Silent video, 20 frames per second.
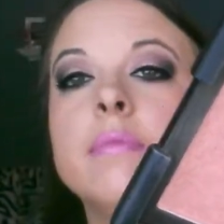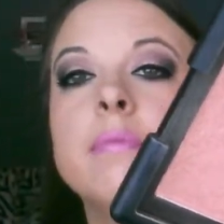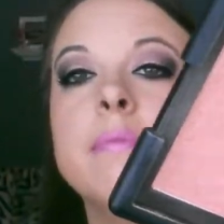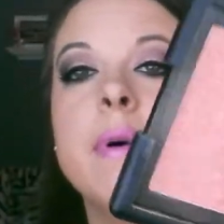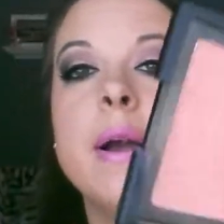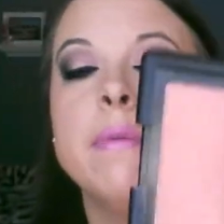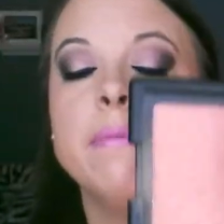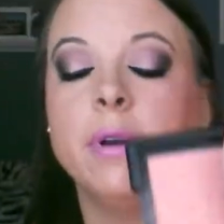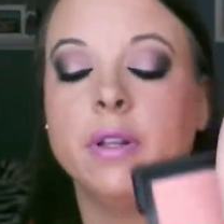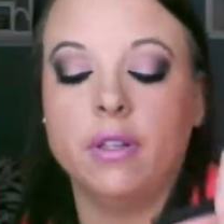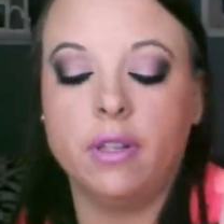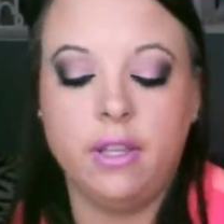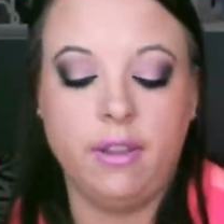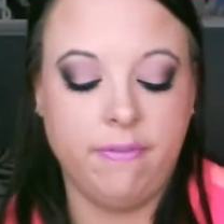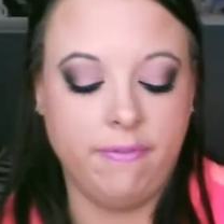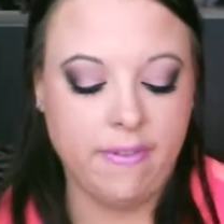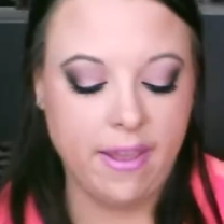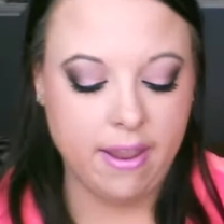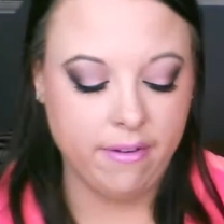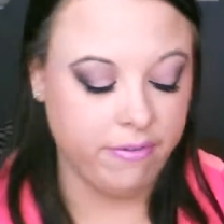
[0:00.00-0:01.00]
my monthly
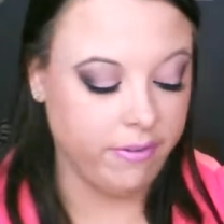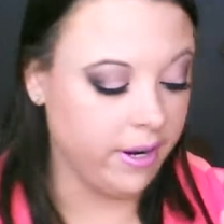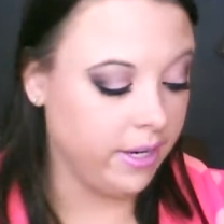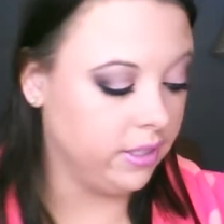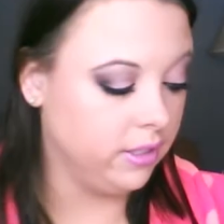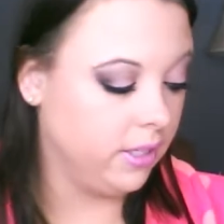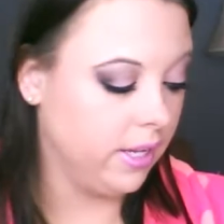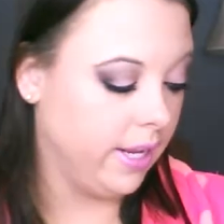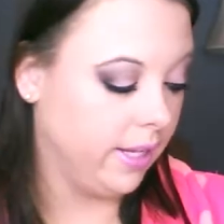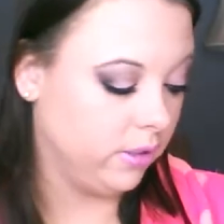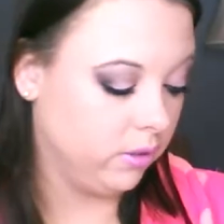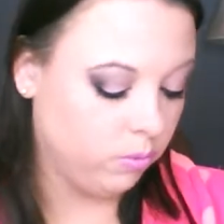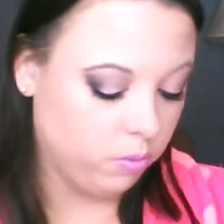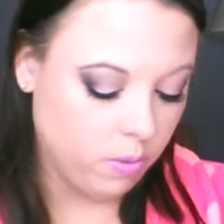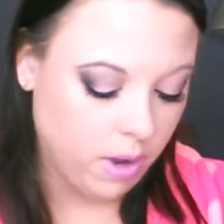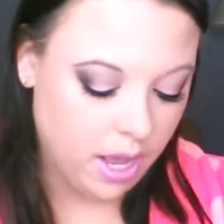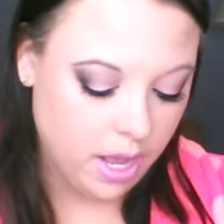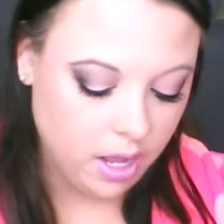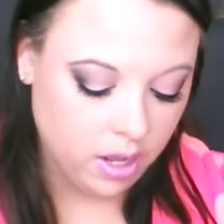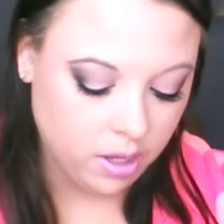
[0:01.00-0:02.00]
favorites as
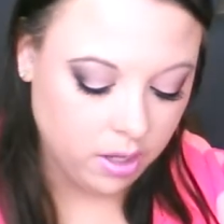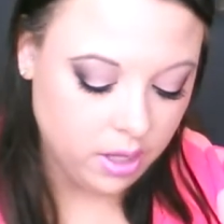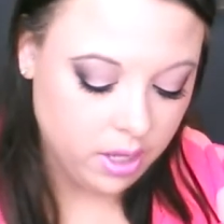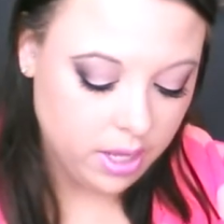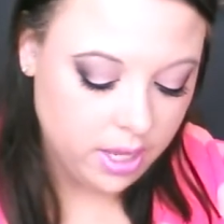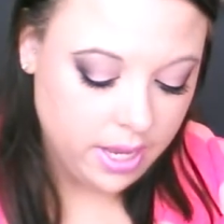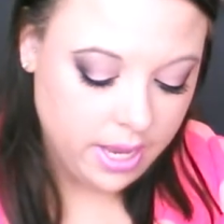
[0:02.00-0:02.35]
well.